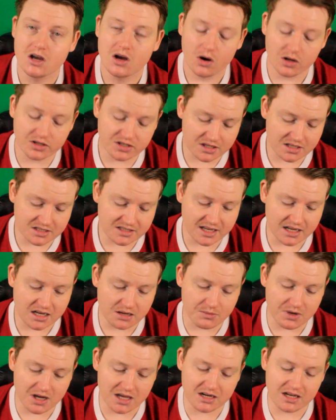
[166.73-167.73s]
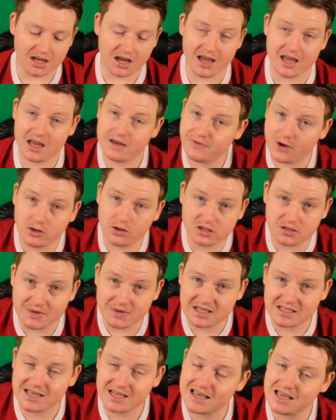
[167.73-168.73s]
On to the second one, I have
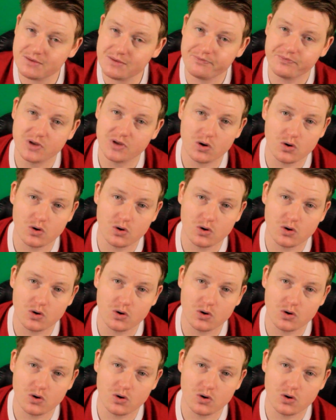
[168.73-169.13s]
Ultimate Team,